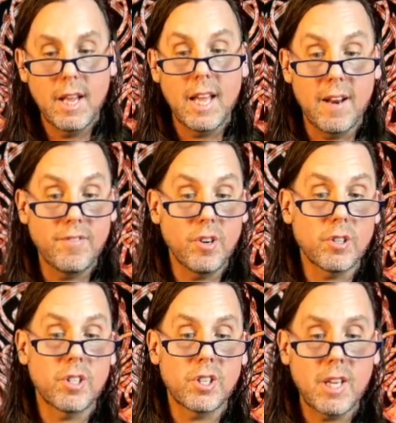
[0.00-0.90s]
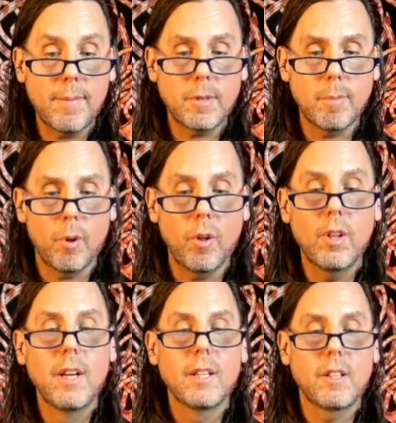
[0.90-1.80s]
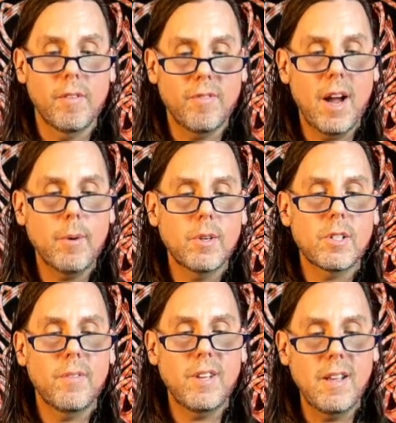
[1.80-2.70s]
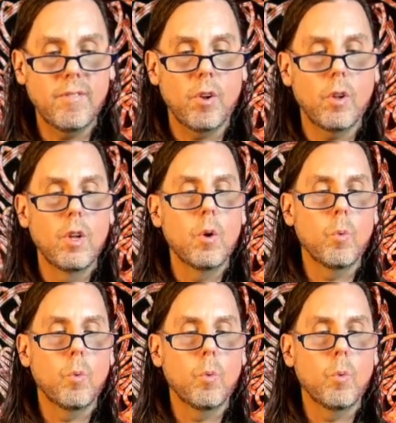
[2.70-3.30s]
And if you're susceptible, the virus of evil